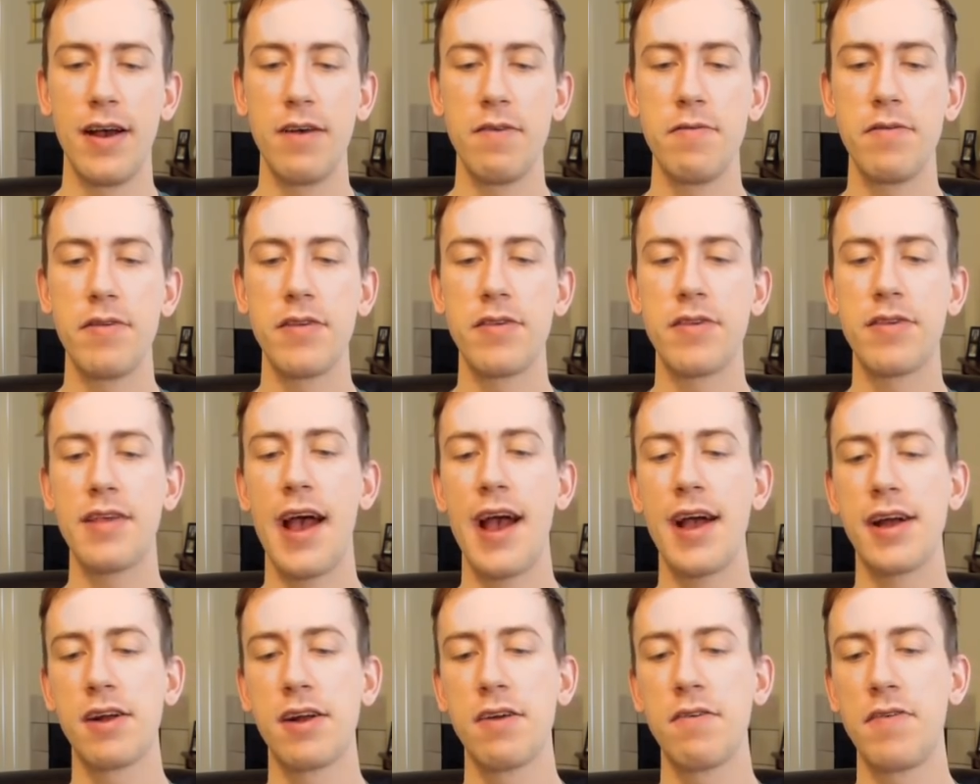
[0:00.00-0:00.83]

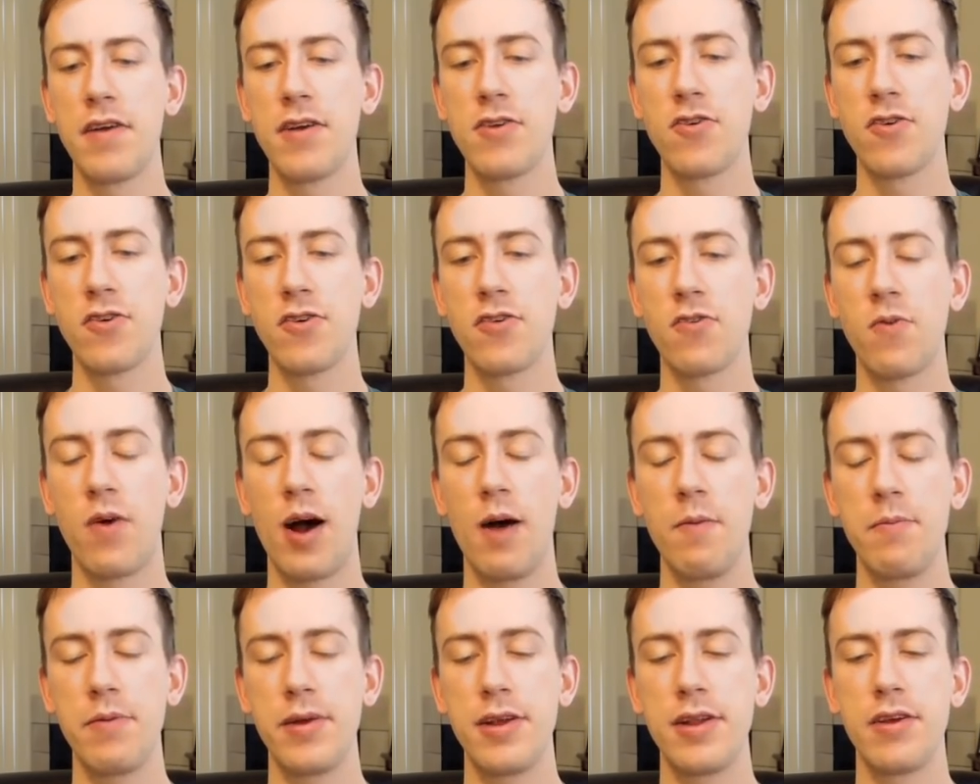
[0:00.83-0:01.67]
Sacrificial
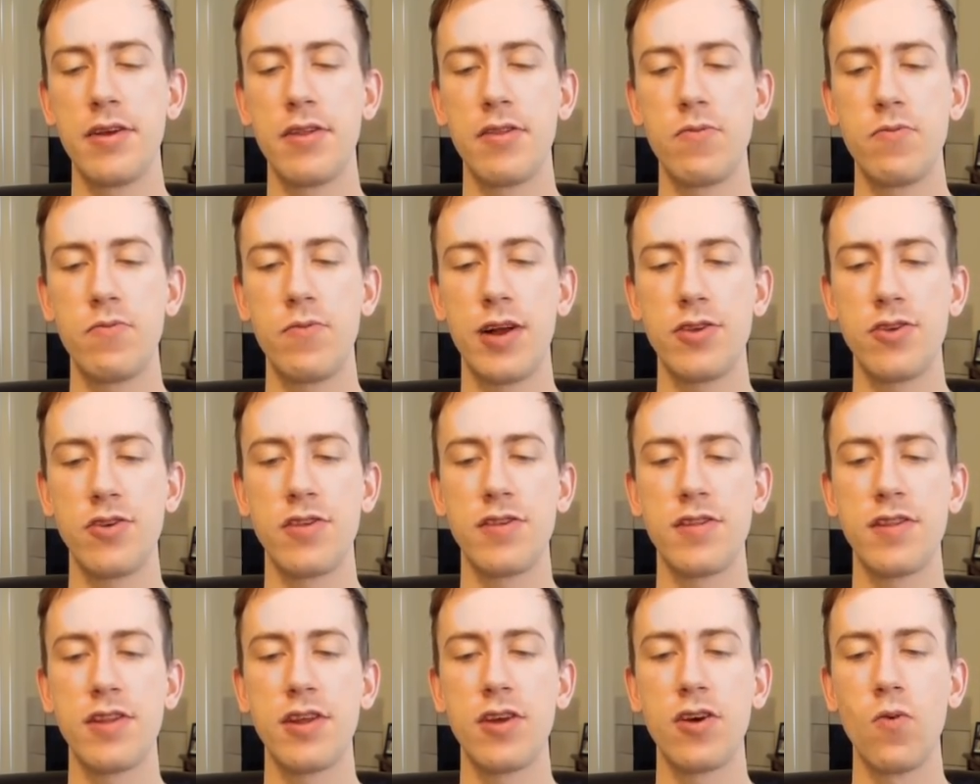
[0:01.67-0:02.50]
swap into the
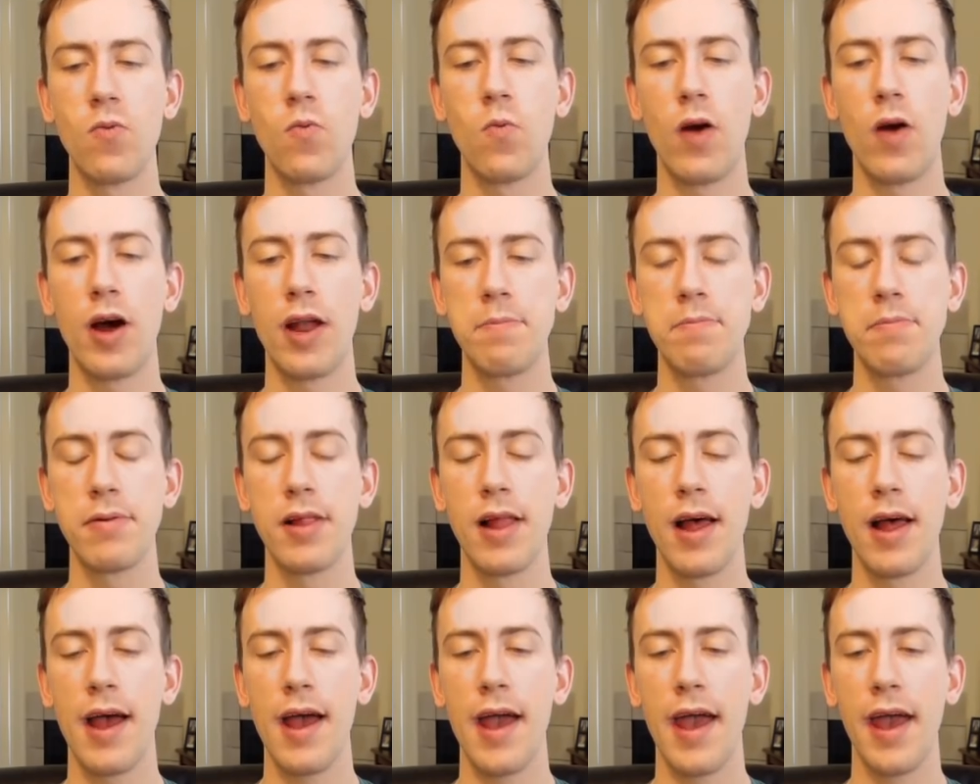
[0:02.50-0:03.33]
Registeel. What a
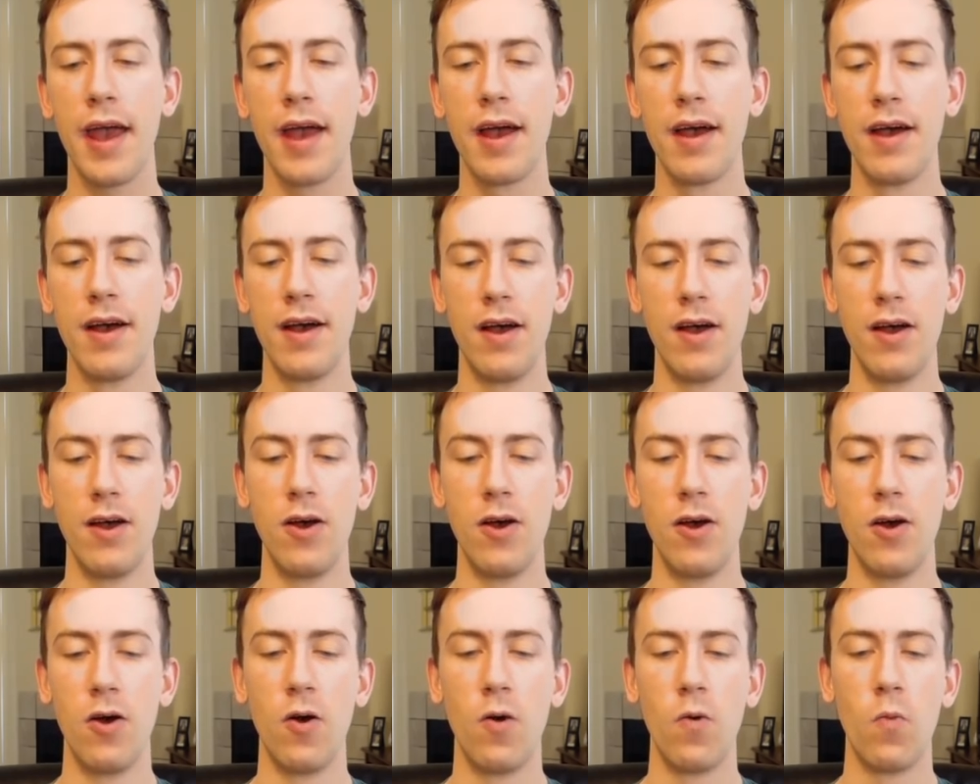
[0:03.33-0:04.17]
play.
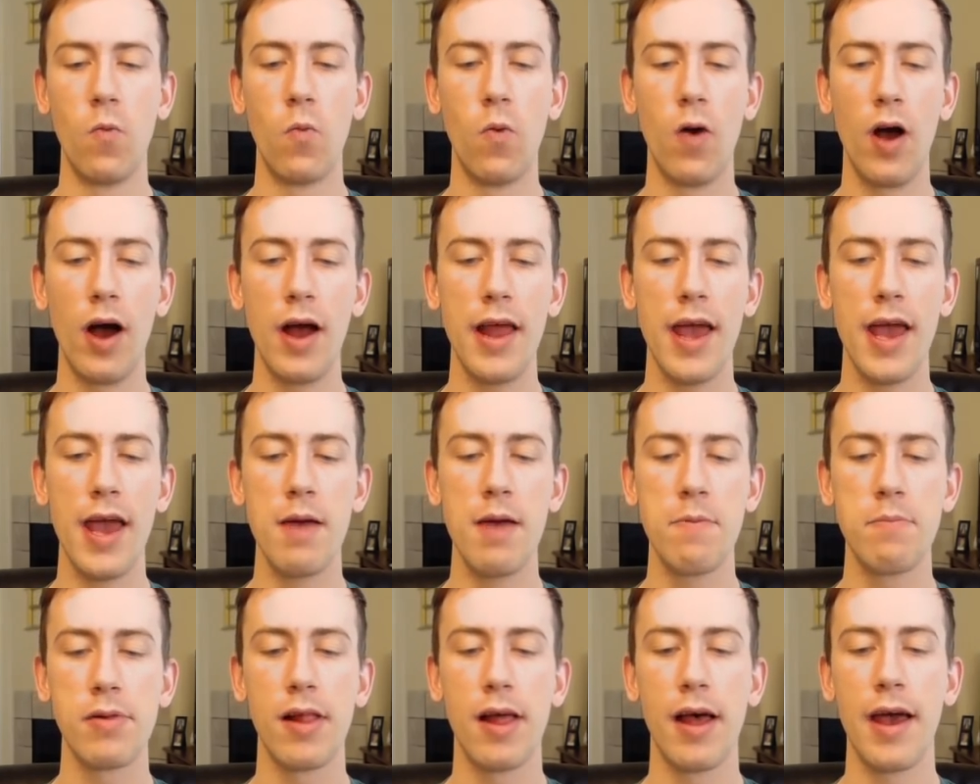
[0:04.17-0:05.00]
What a
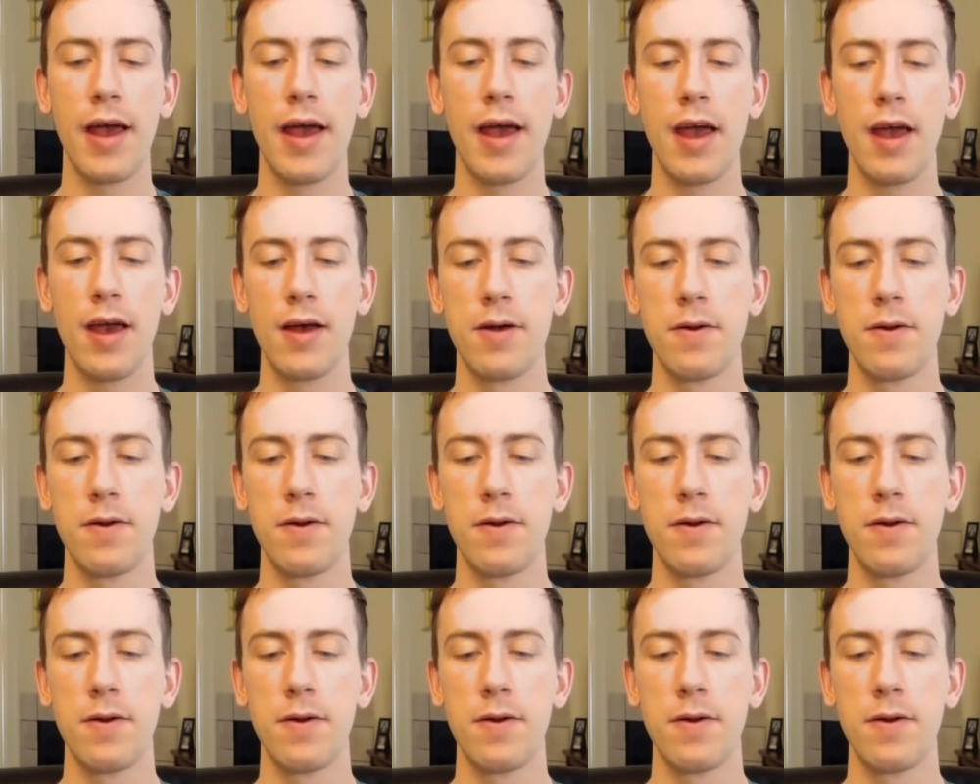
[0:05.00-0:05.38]
play.